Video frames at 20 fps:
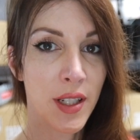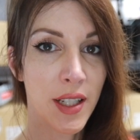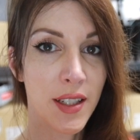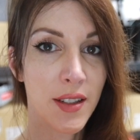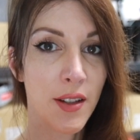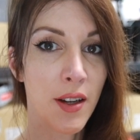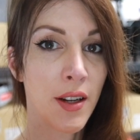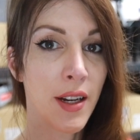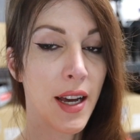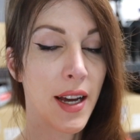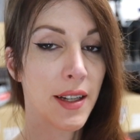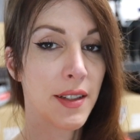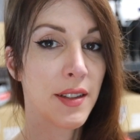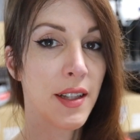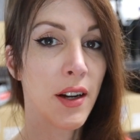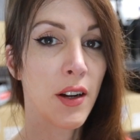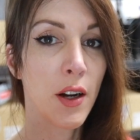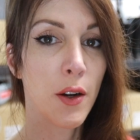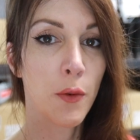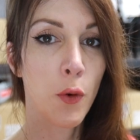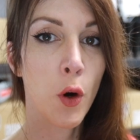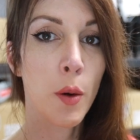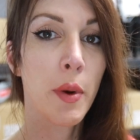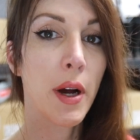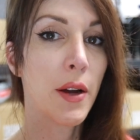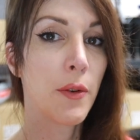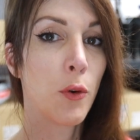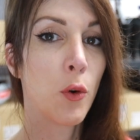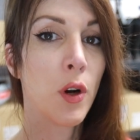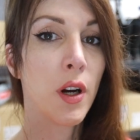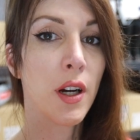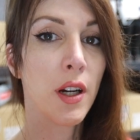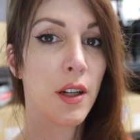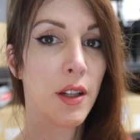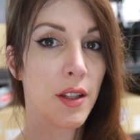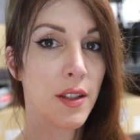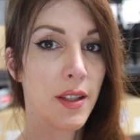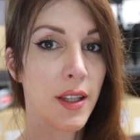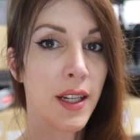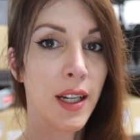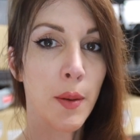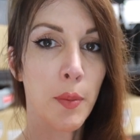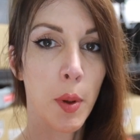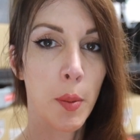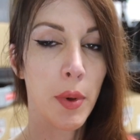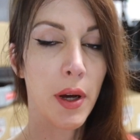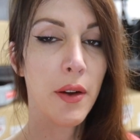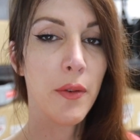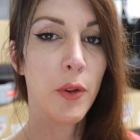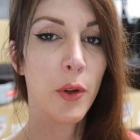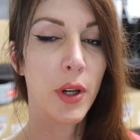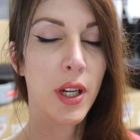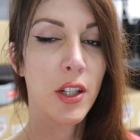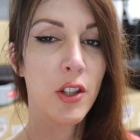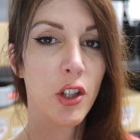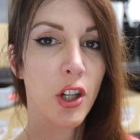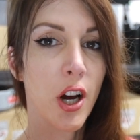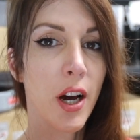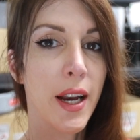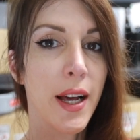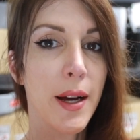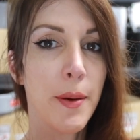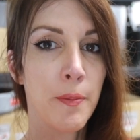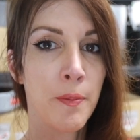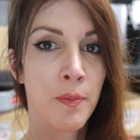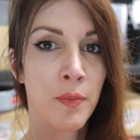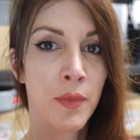Nissan Xterra 4x4. There's a link up above, they'll get you caught up.